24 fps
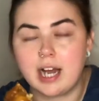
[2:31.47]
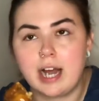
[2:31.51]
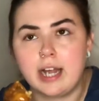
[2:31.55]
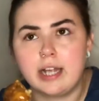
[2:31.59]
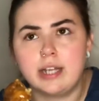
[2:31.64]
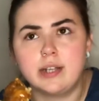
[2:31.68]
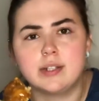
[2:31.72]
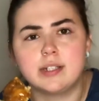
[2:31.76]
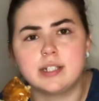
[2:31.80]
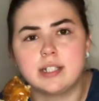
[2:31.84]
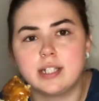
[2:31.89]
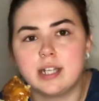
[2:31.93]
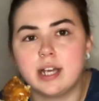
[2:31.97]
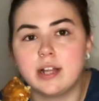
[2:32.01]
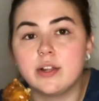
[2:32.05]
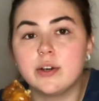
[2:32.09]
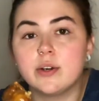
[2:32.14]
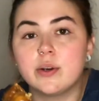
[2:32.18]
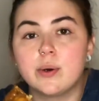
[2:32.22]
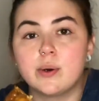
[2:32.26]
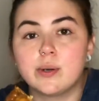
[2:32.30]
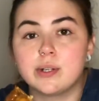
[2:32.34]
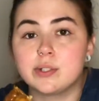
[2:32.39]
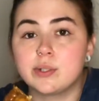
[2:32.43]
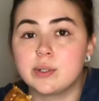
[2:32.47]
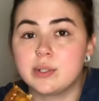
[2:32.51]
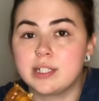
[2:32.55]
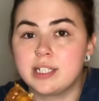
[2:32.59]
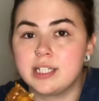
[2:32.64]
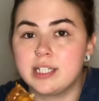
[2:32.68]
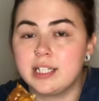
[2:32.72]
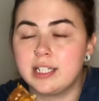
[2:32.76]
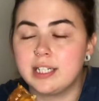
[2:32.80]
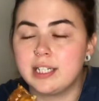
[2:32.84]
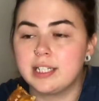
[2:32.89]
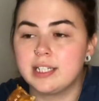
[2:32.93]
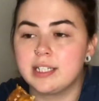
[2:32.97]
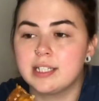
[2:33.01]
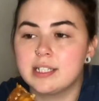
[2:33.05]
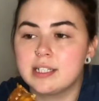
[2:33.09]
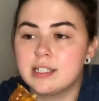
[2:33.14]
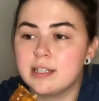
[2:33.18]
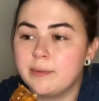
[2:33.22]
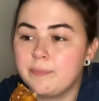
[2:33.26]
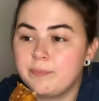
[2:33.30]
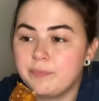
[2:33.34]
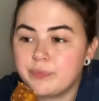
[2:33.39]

I used yellow corn tortillas.